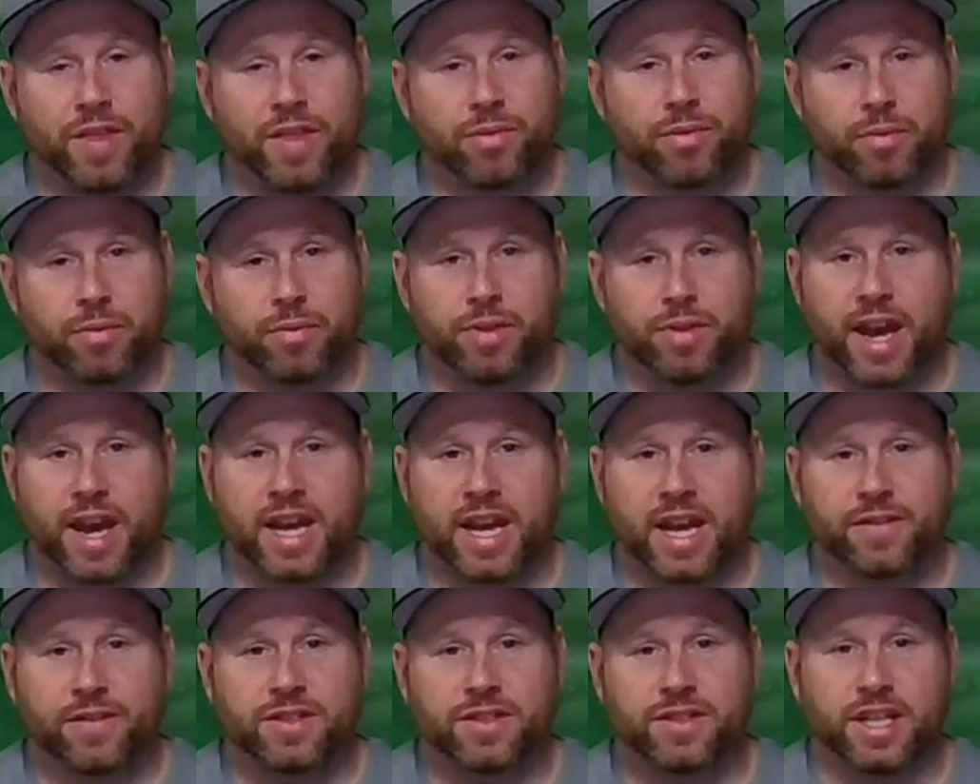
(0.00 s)
through the
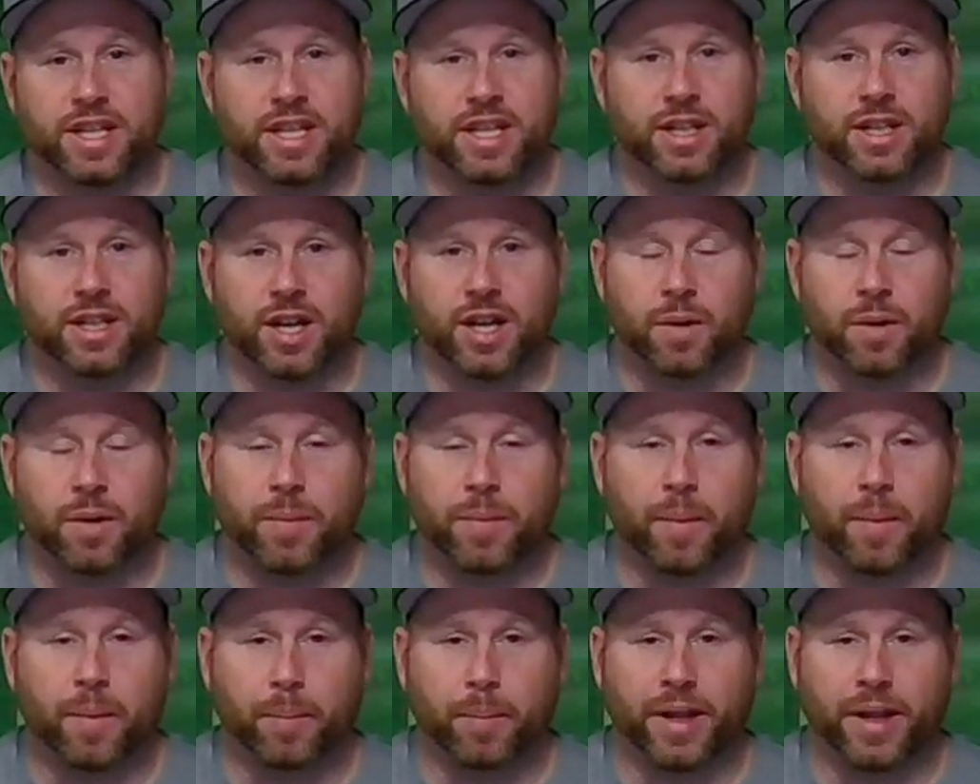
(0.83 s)
AFC, you know,
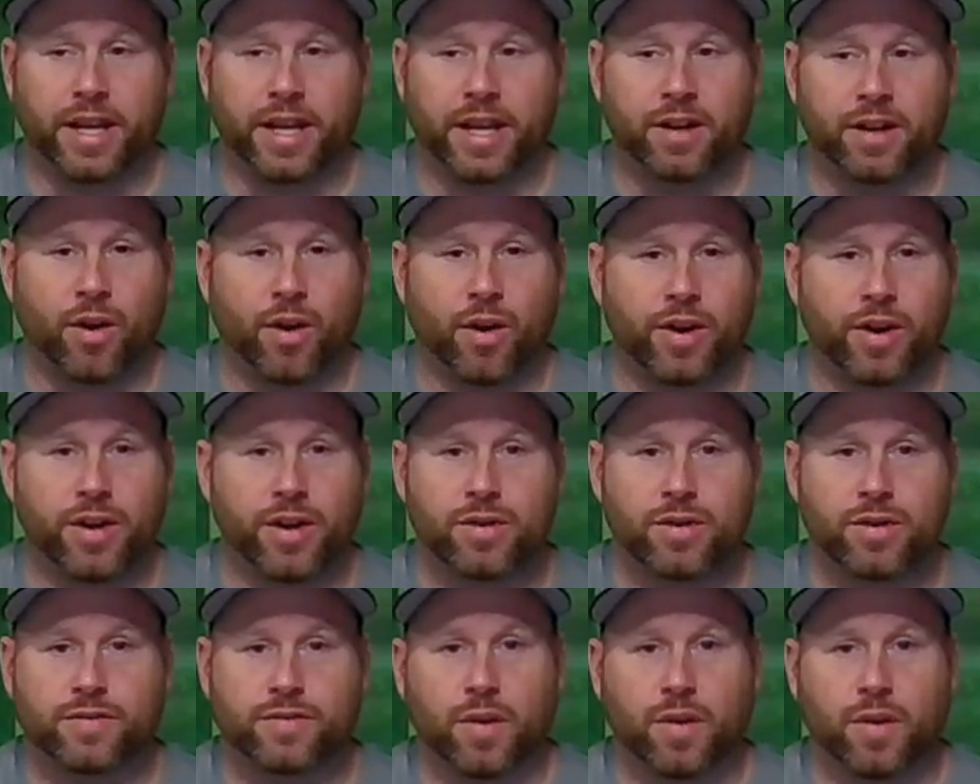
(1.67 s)
playing
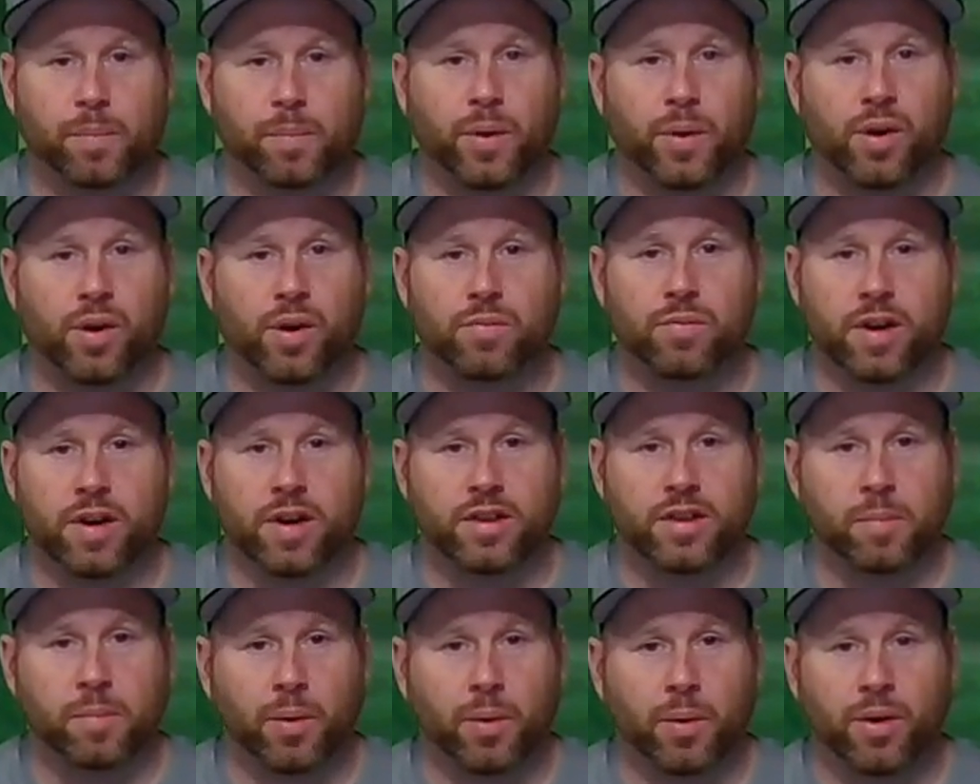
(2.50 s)
hard-nosed football,
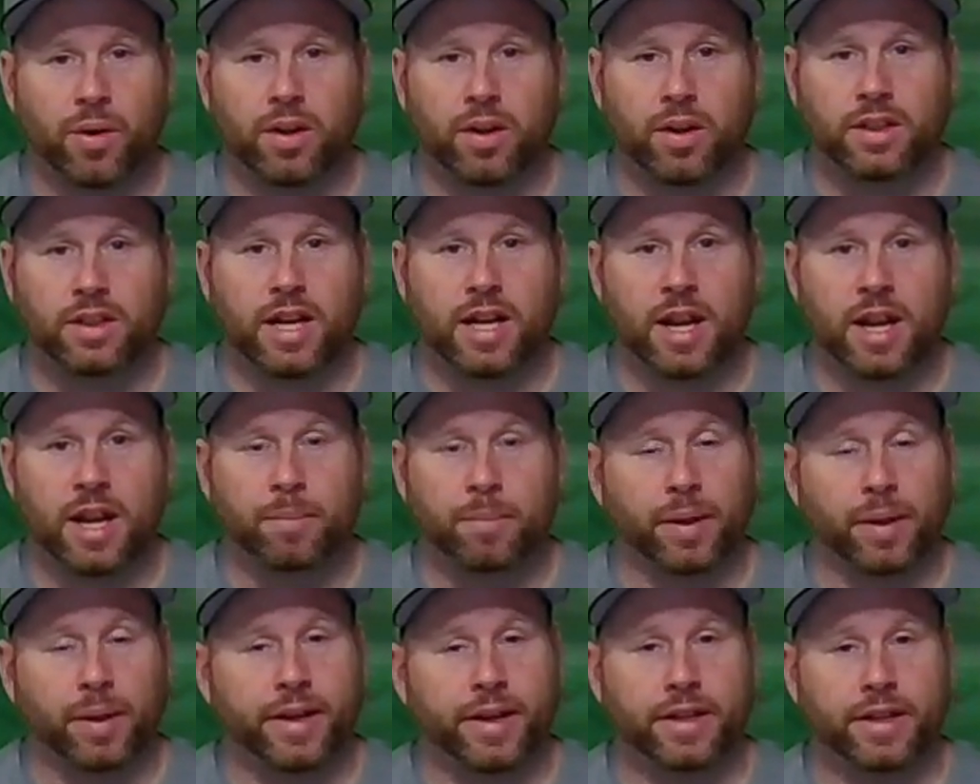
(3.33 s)
running the ball and
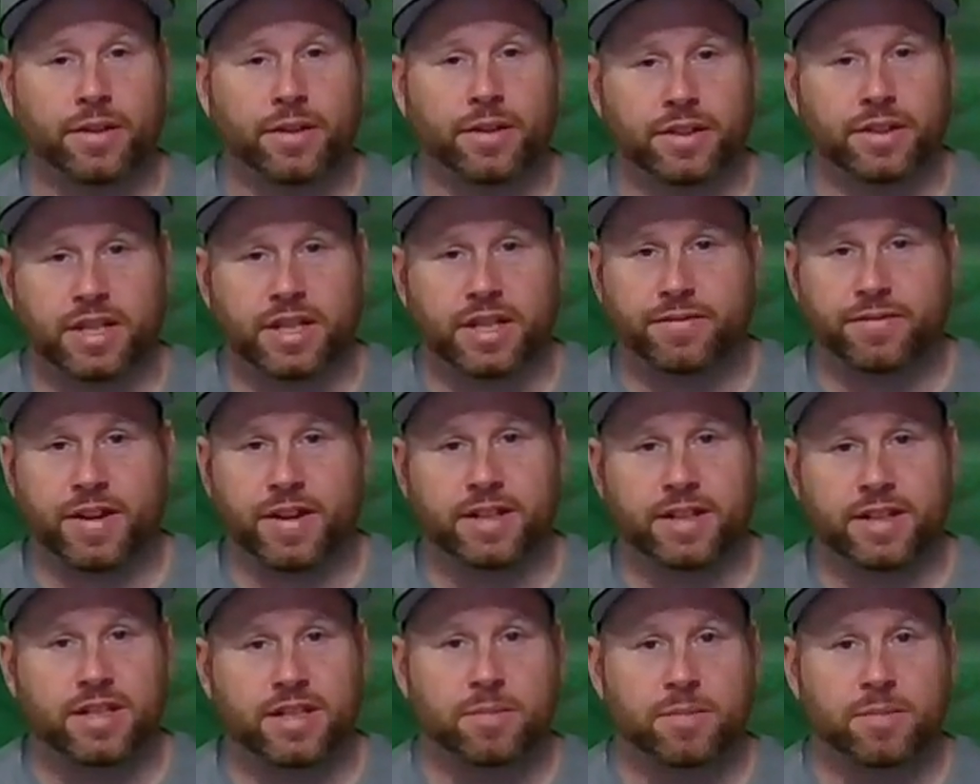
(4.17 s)
playing good defense.